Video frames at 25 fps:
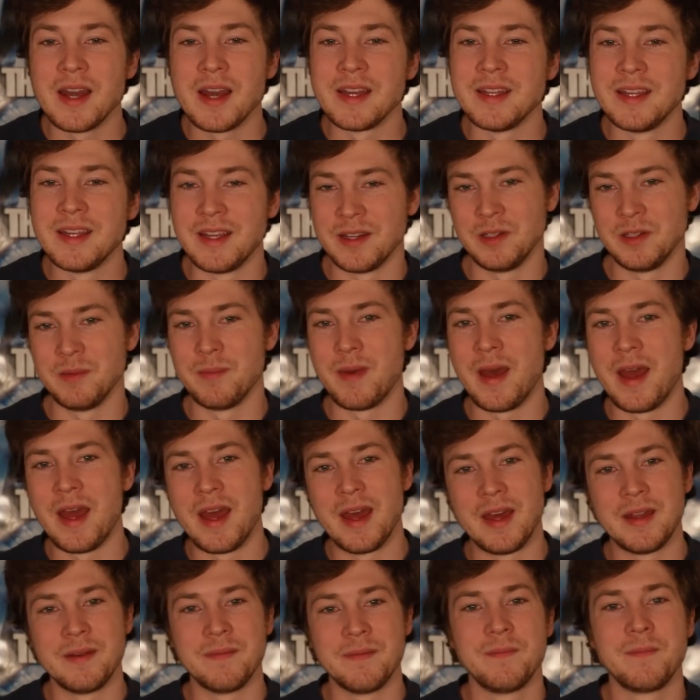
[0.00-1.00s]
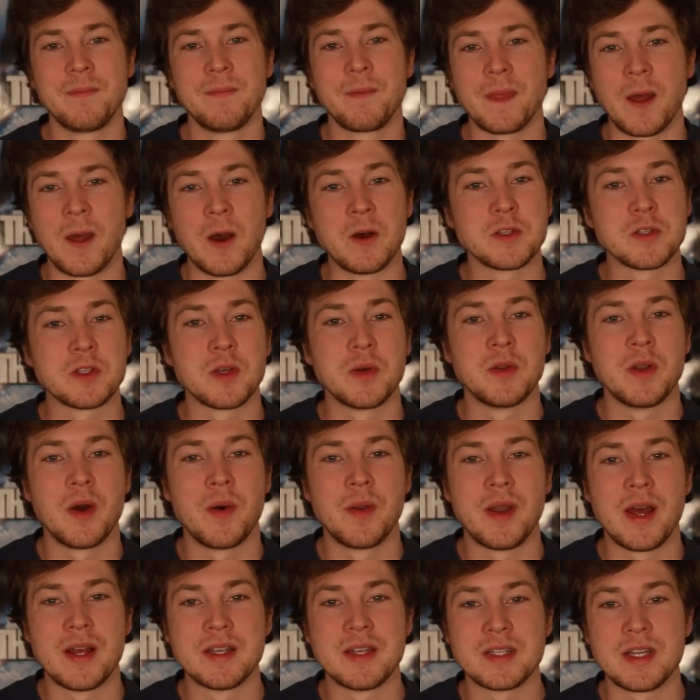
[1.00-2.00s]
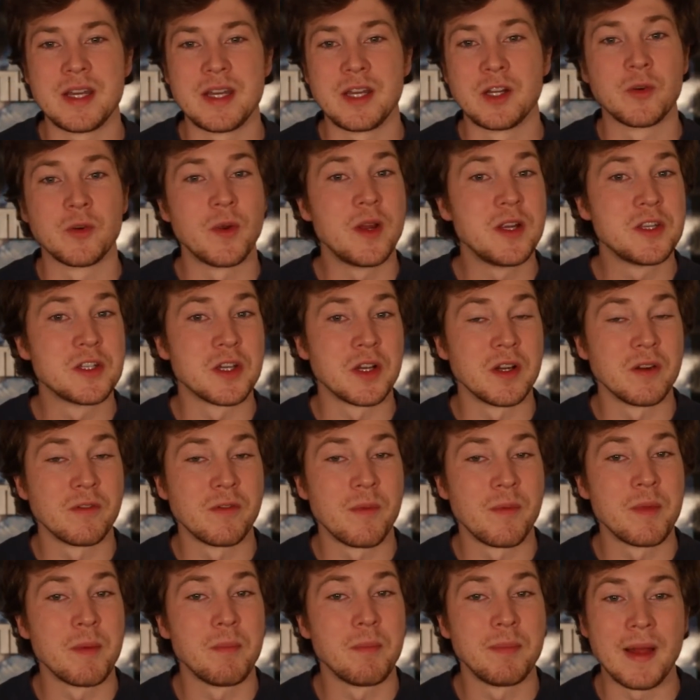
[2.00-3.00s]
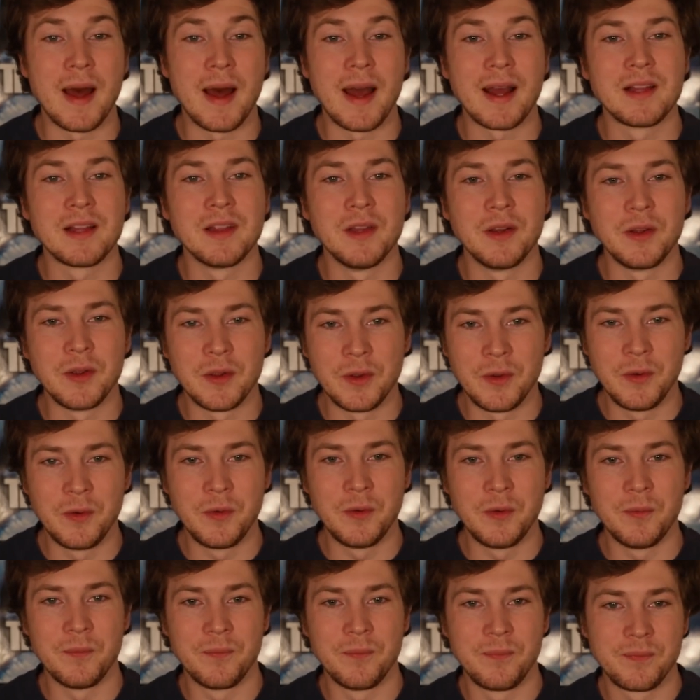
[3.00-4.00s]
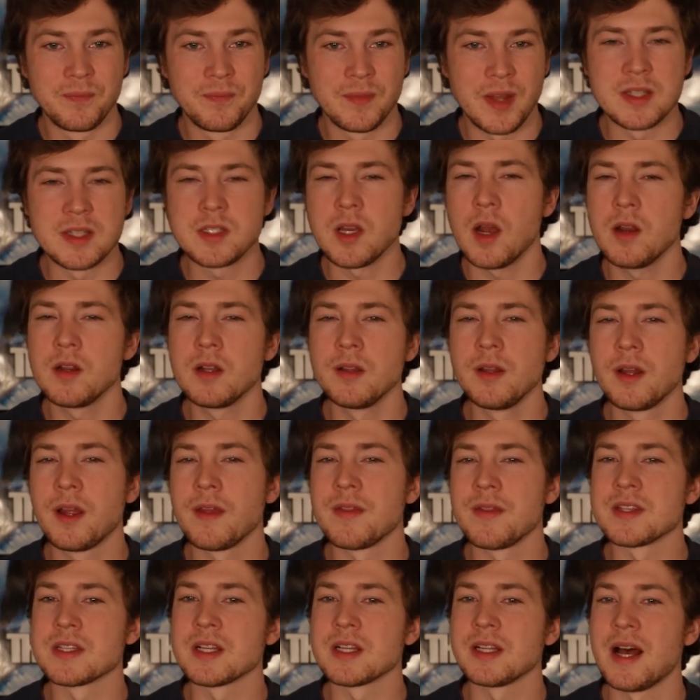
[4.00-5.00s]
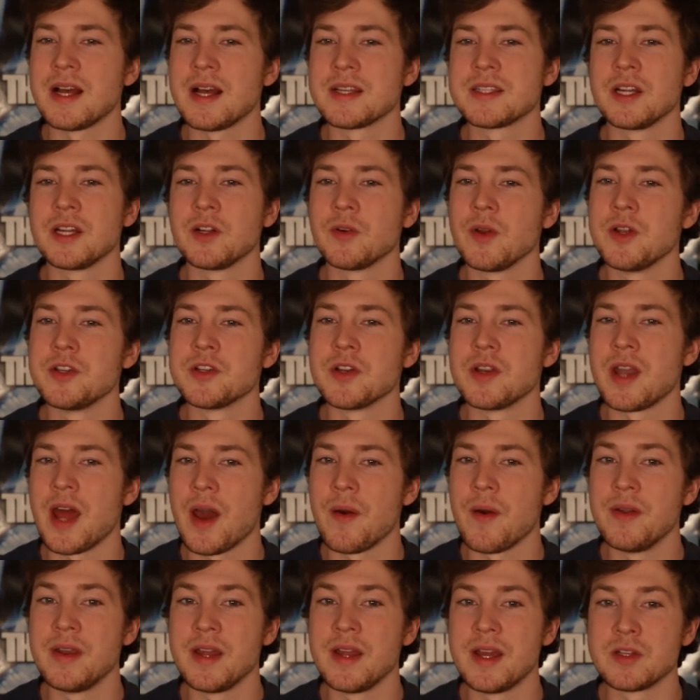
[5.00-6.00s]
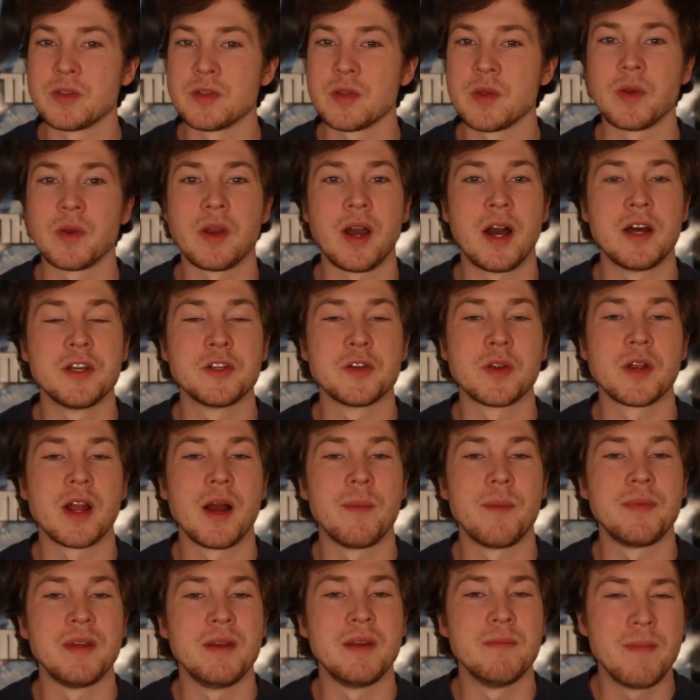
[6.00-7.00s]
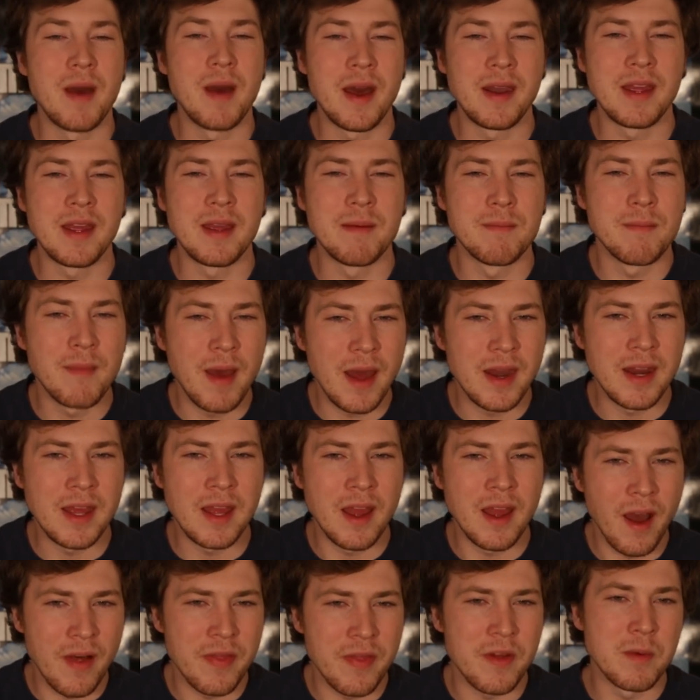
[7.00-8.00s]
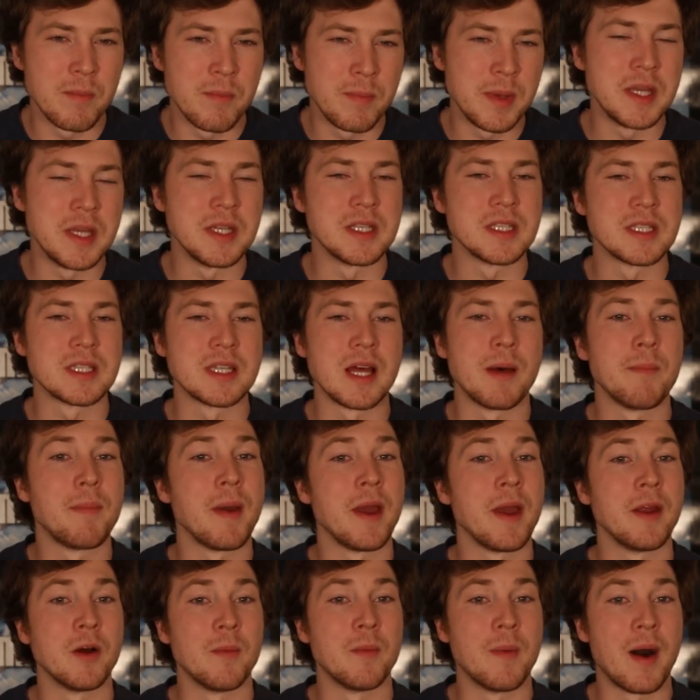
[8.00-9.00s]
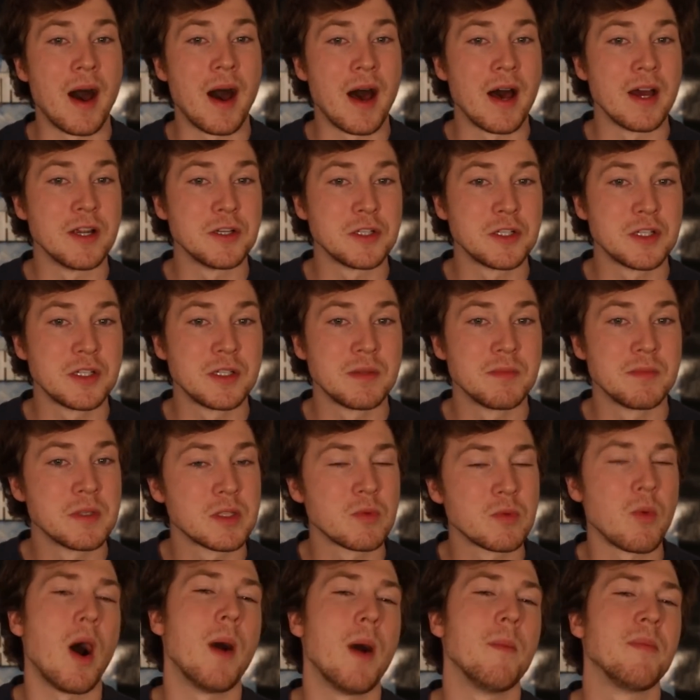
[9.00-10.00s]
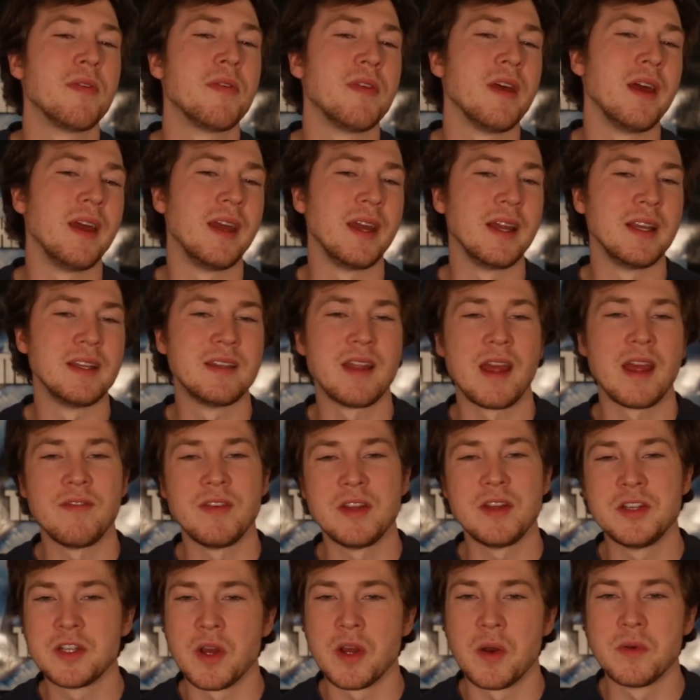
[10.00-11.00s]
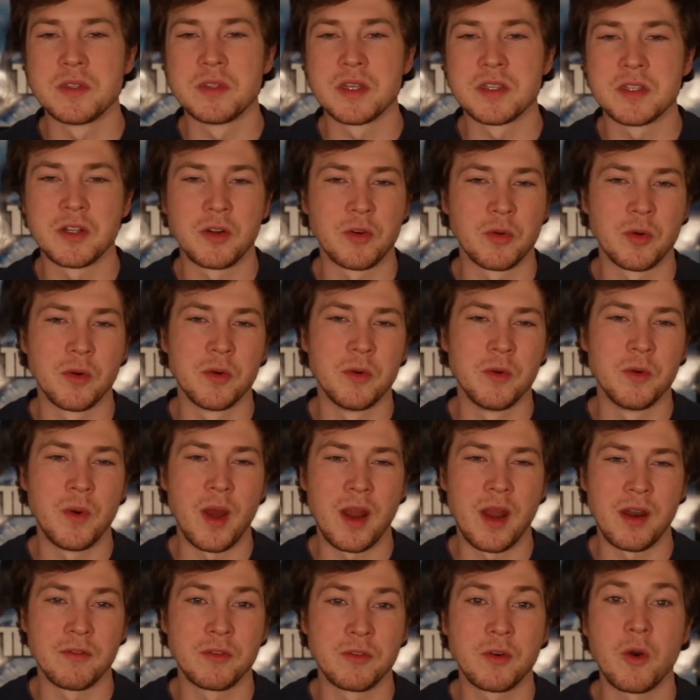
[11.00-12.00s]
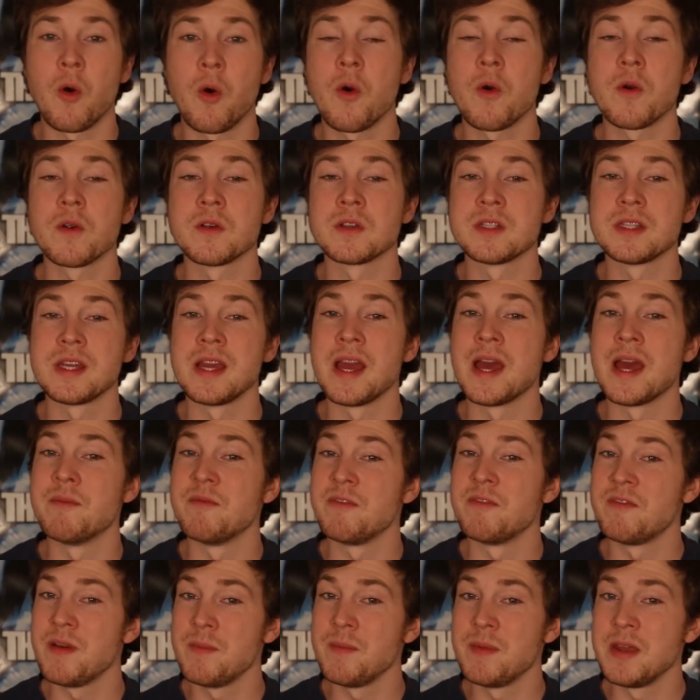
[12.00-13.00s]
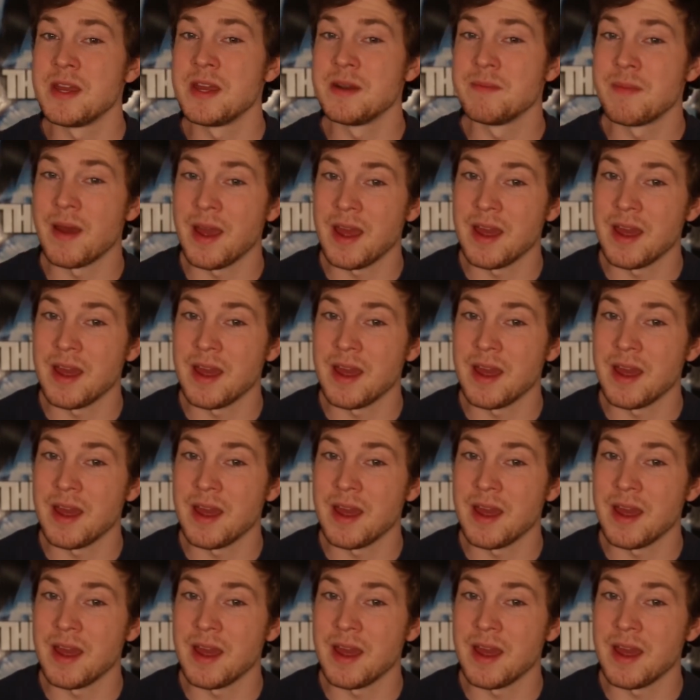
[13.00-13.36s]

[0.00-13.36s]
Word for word: got Gillman, also known as the creature from the Black Lagoon. It's hard to look at this classic creature nowadays without conjuring up the many, many other beasts that paid homage. Swamp Thing, Davy Jones's crew, and of course the amphibian